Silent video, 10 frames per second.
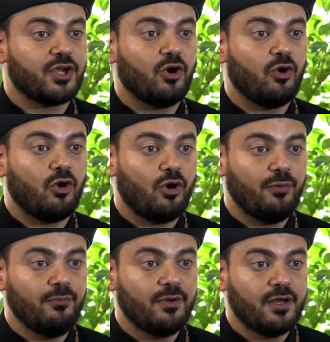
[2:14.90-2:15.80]
you go
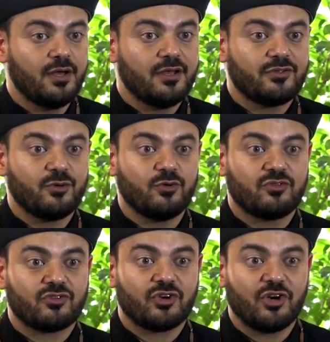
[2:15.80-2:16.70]
home, to
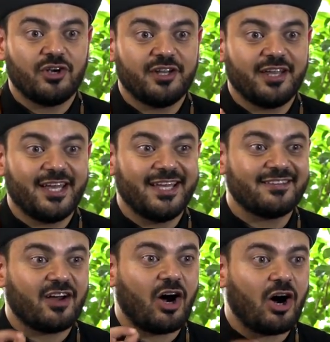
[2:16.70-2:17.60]
turn
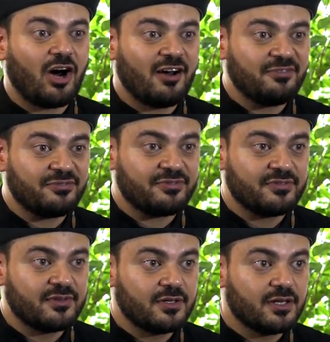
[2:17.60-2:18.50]
it off
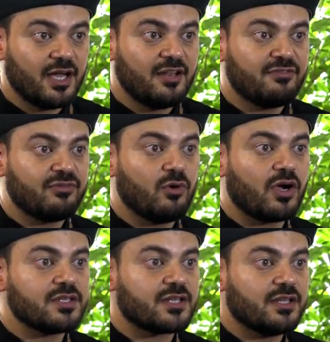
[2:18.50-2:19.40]
and
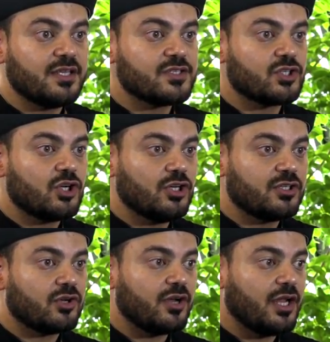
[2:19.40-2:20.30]
focus on these
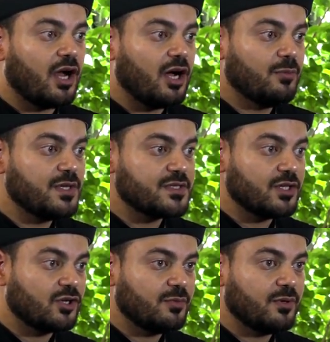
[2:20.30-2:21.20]
good, great hobbies that
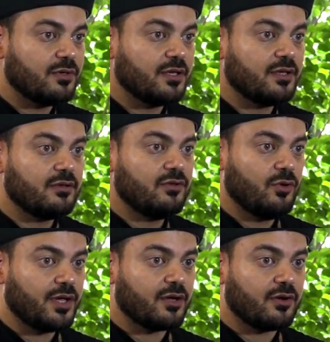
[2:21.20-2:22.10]
you could be
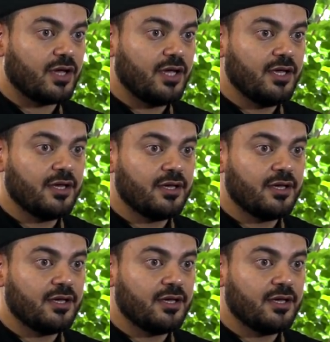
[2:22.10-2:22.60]
doing, okay?